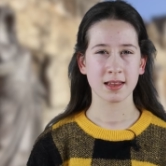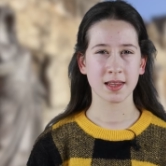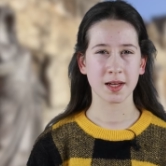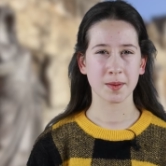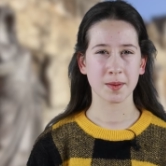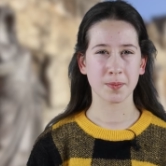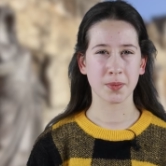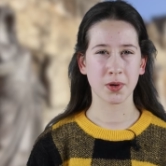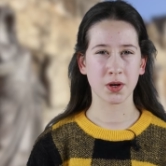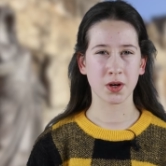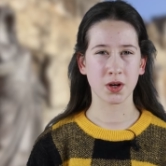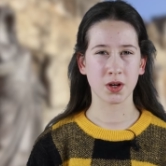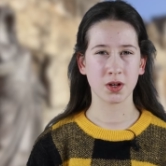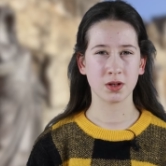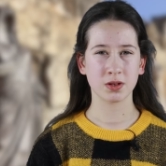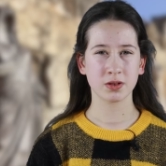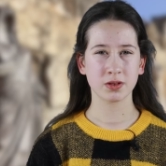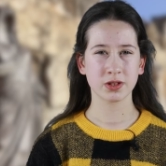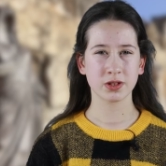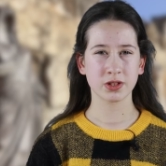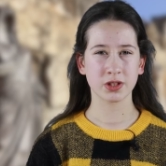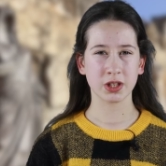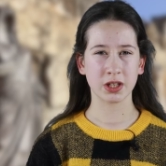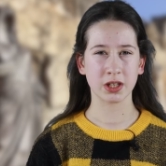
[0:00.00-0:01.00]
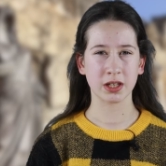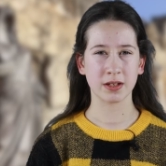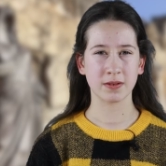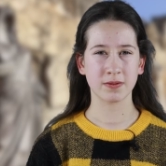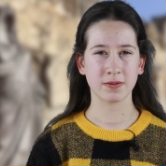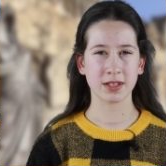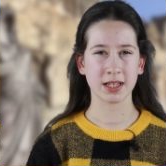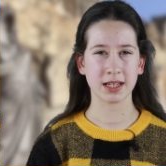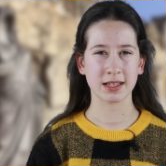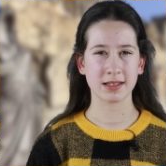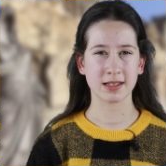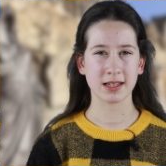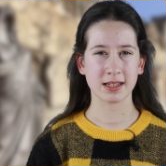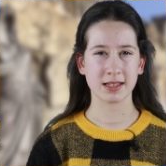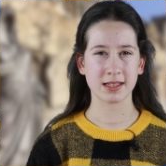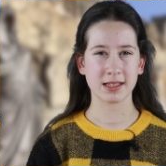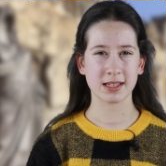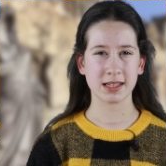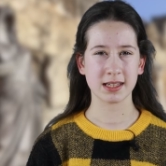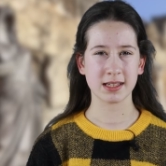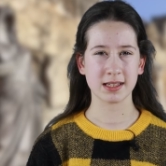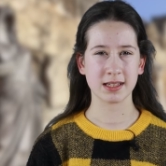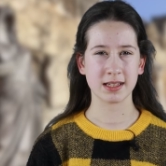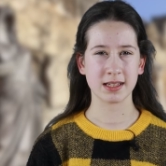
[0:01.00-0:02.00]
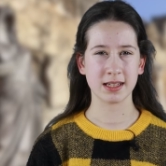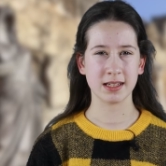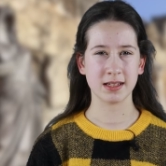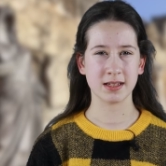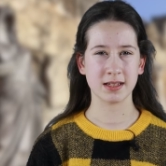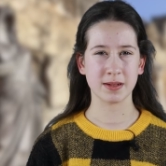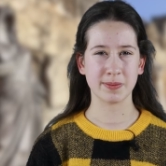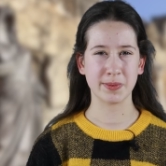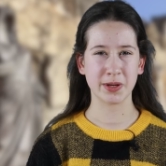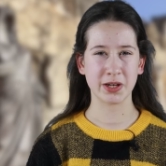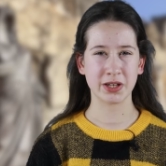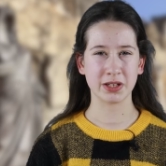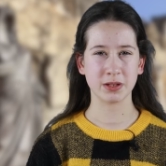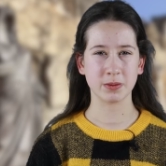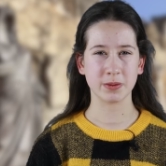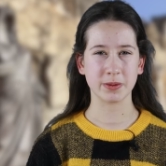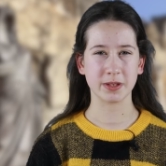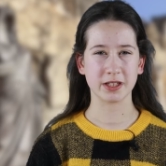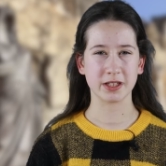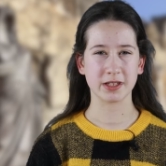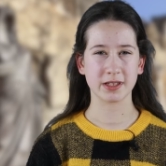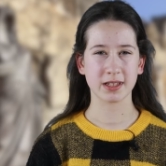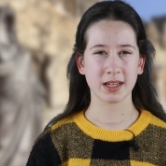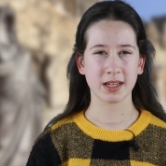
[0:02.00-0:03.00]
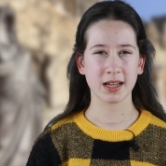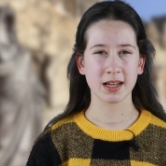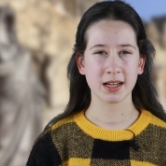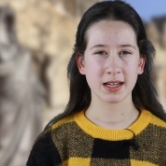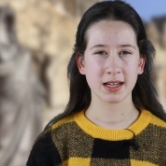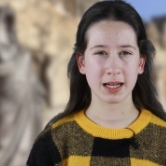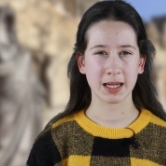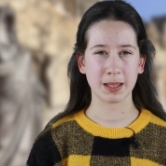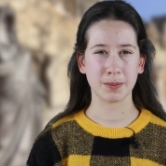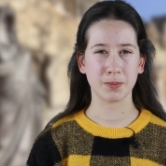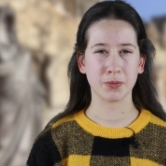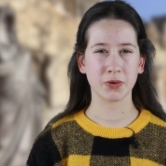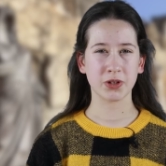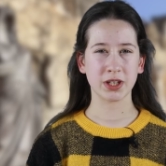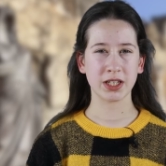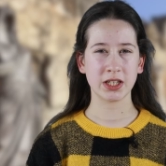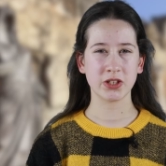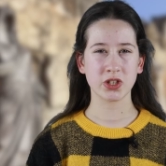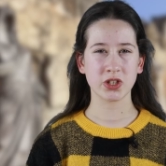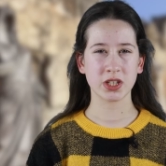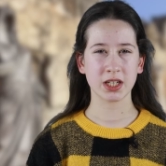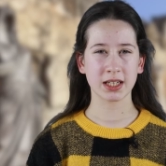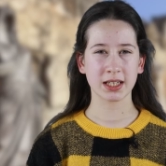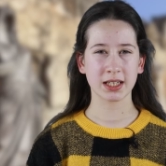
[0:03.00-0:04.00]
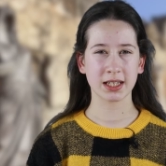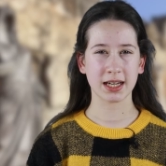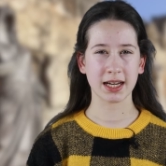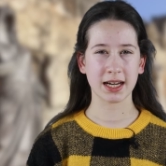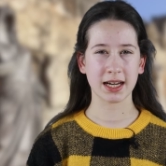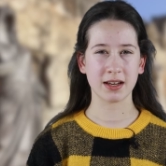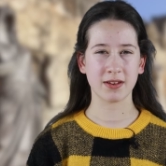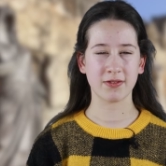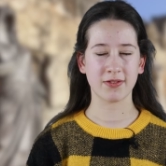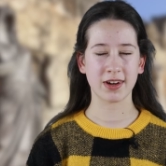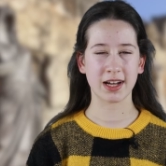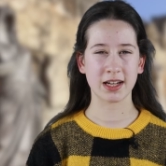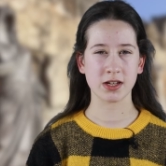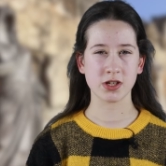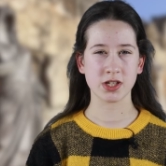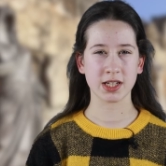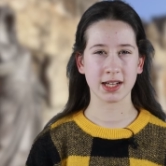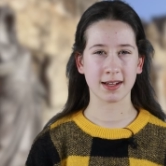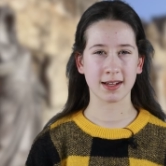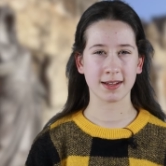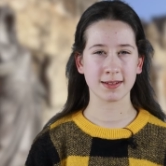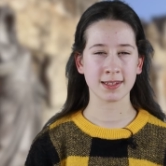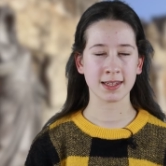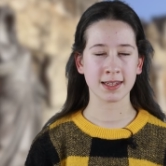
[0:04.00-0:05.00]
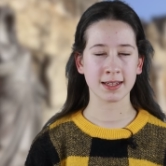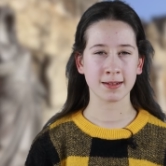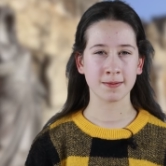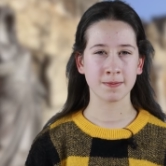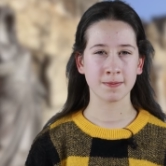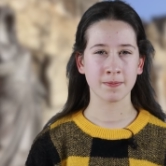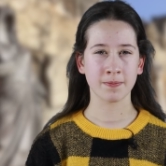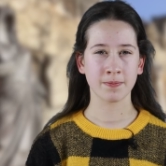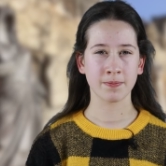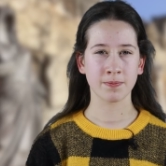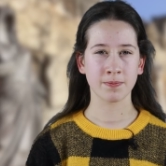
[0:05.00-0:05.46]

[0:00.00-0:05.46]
that Paul served as assistant to Barnabas in preaching and evangelizing.